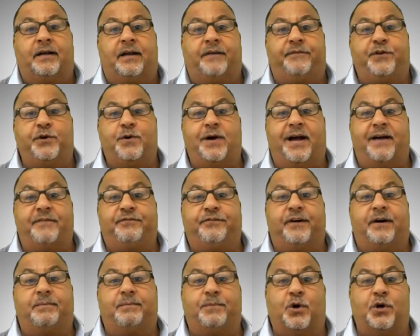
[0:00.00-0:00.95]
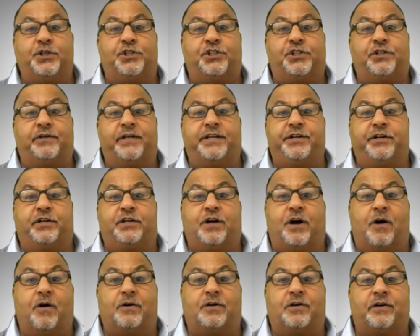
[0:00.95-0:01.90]
If you have moisture in your
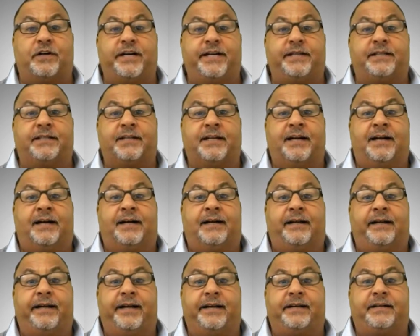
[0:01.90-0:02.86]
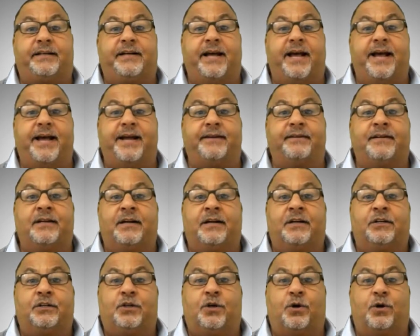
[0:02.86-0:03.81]
concrete, it can
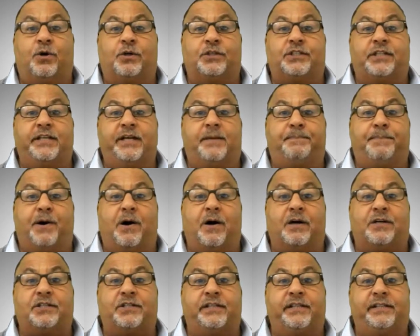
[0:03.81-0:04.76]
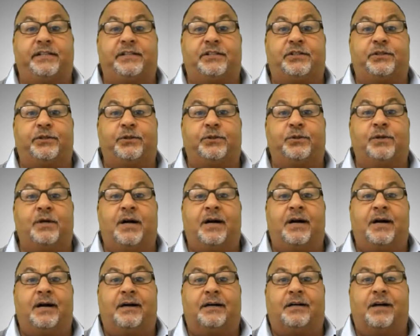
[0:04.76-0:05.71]
cause the epoxy to
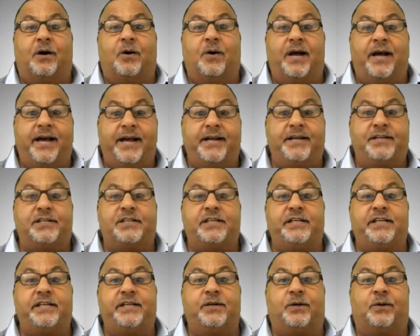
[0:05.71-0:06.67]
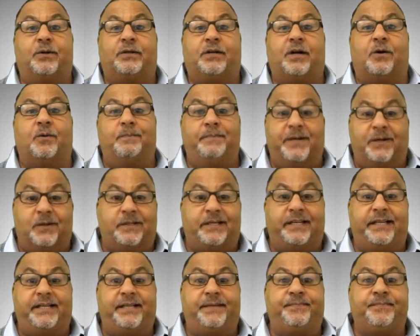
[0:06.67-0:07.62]
go hazy or go
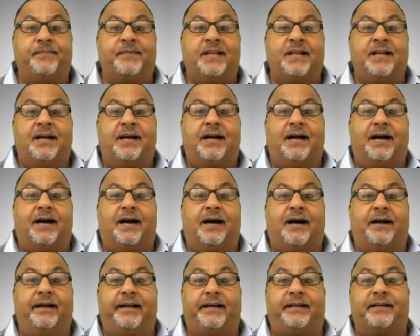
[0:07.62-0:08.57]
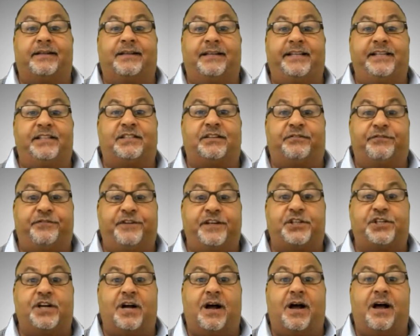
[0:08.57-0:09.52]
milky. It can lead to
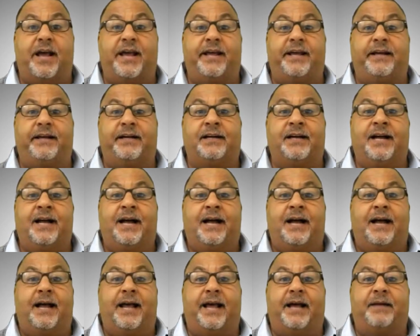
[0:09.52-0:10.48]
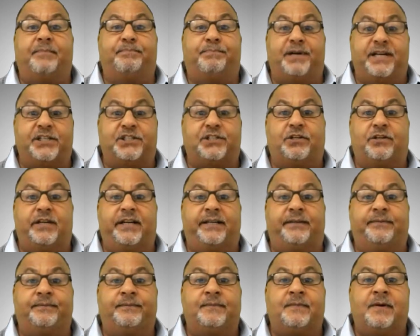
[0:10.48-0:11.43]
fish eyeing and
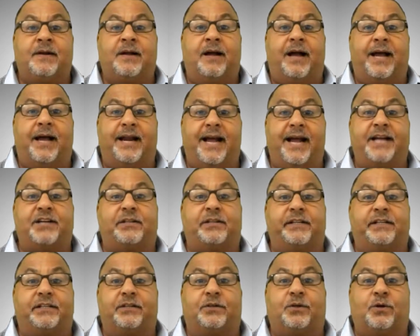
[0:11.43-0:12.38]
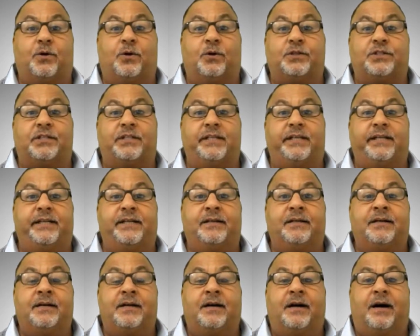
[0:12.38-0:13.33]
blistering, and actually can cause
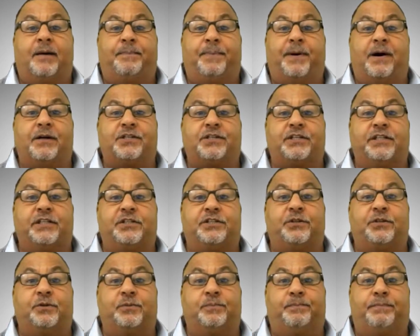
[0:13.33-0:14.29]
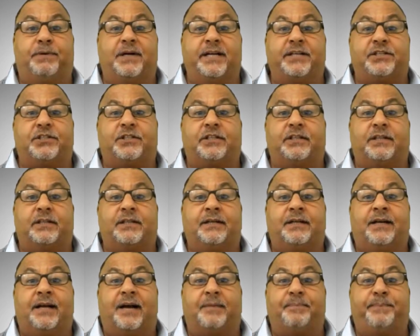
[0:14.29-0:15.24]
the epoxy to blister
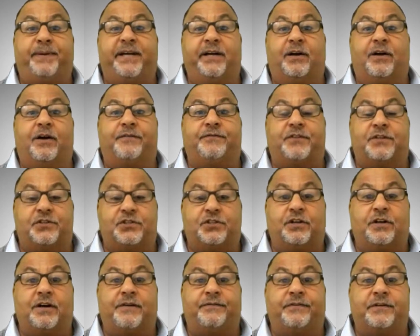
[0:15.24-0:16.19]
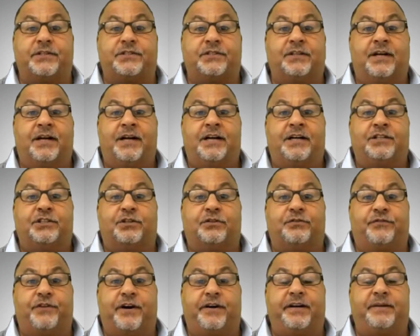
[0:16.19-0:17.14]
and peel off the surface.
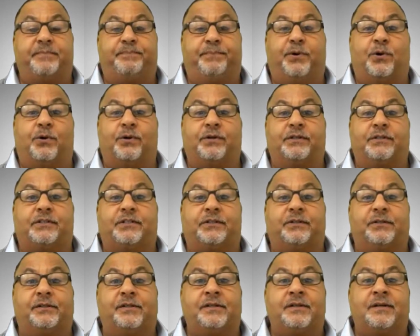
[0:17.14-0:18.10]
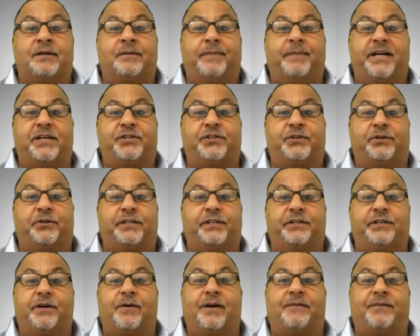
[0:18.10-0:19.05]
So it's very important to make sure
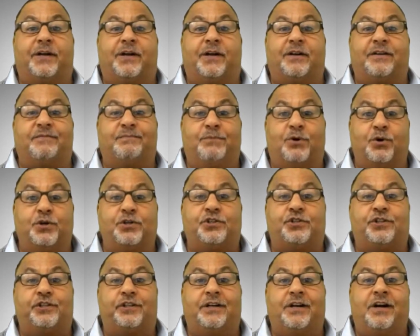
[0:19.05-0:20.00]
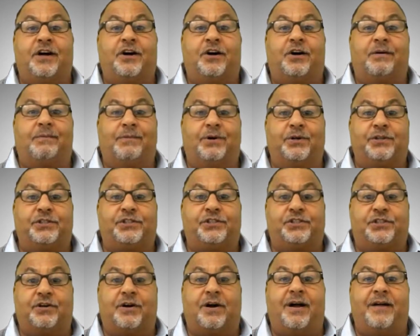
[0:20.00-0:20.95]
you don't have a lot of moisture or
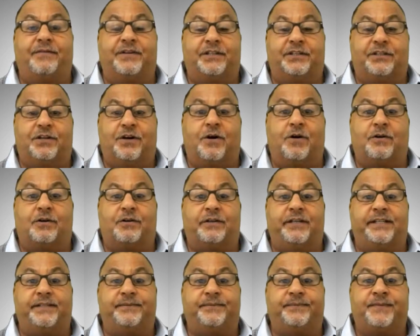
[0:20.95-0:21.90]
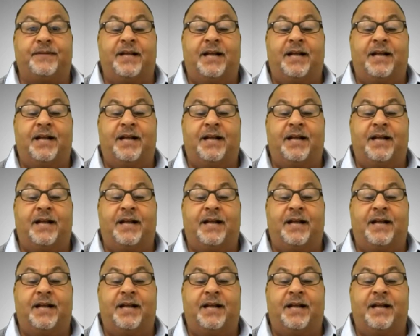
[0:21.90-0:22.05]
moisture drive in the concrete.